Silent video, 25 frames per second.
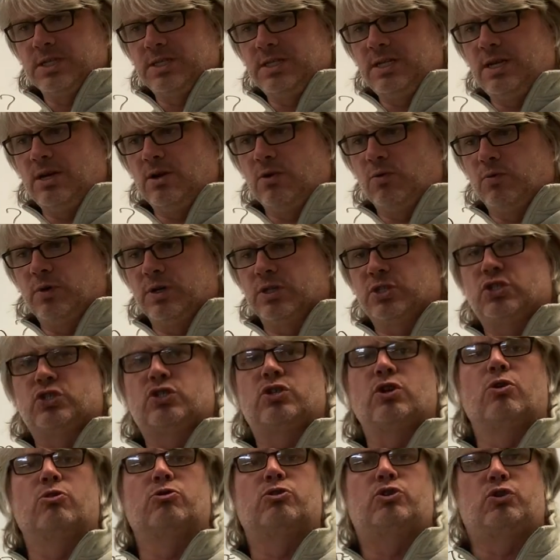that deal with
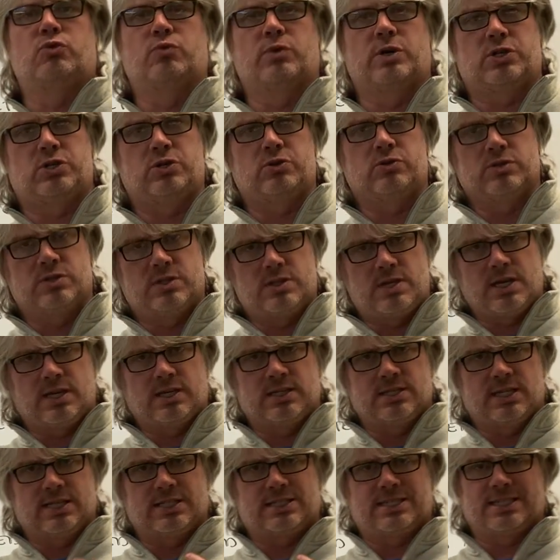social issues,
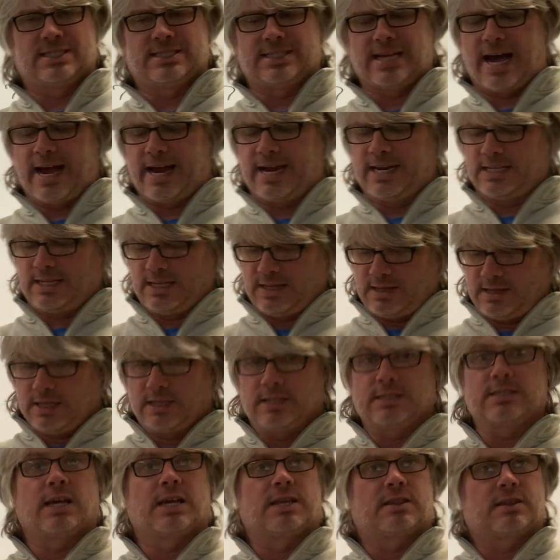things in society,
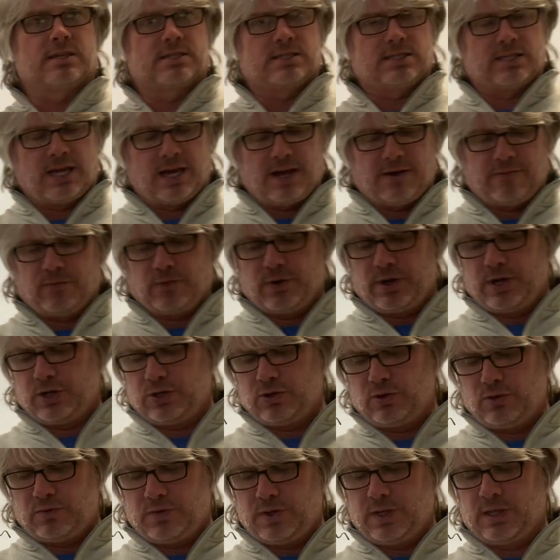things like the slavery
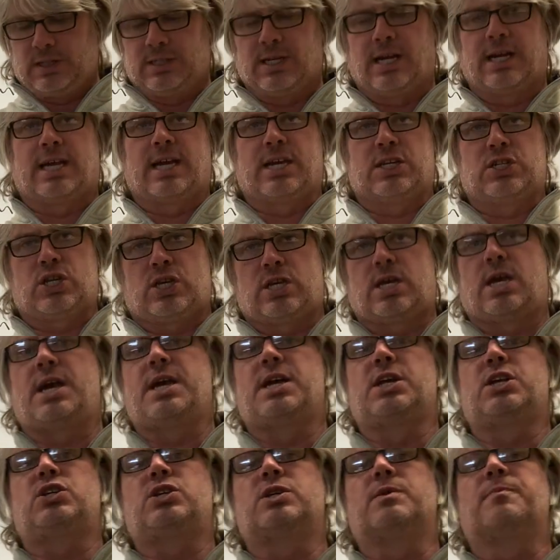issue, things like
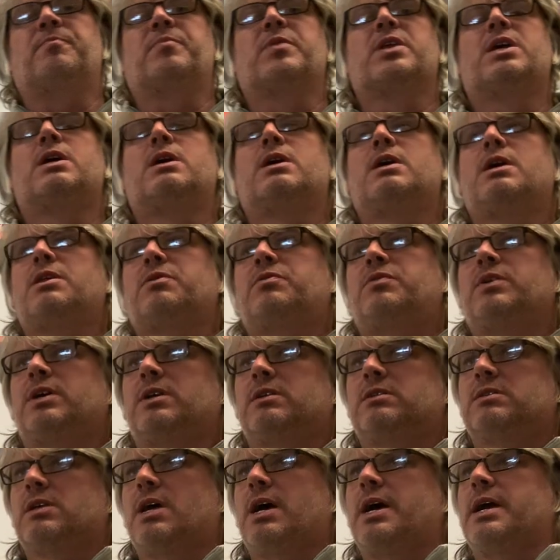education,
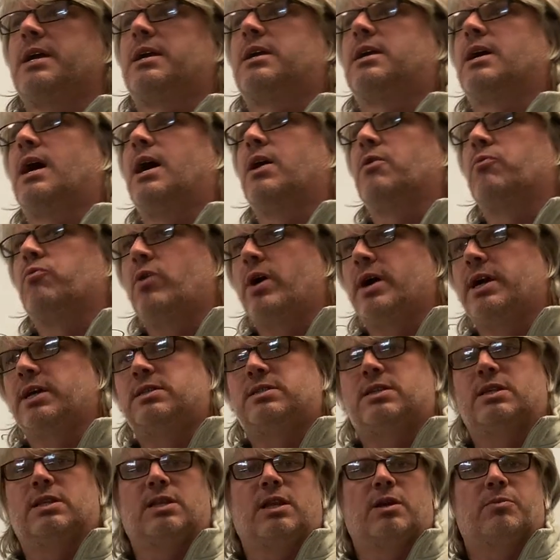things like uh,
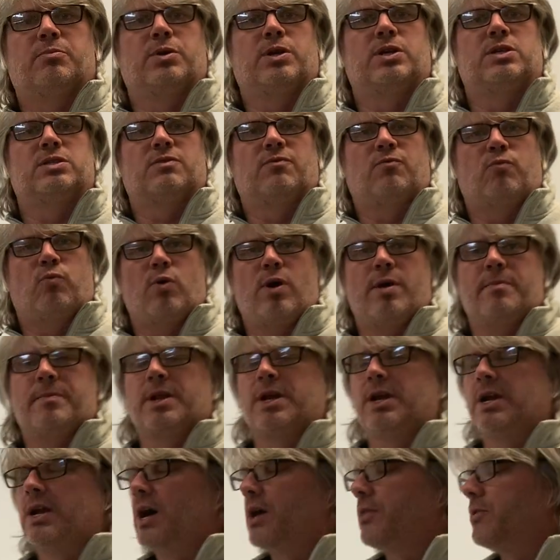rights and liberties of
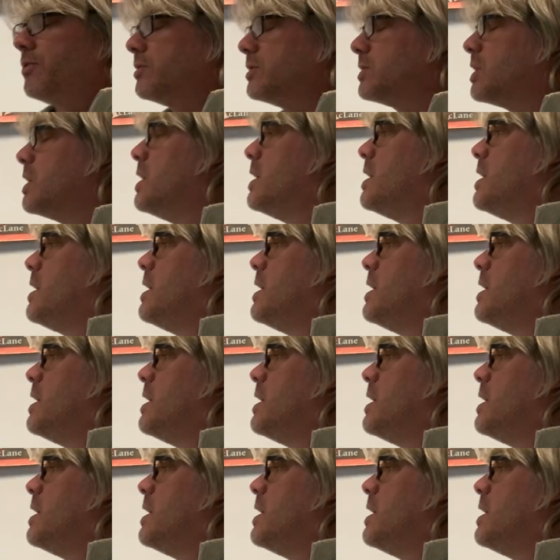women and others,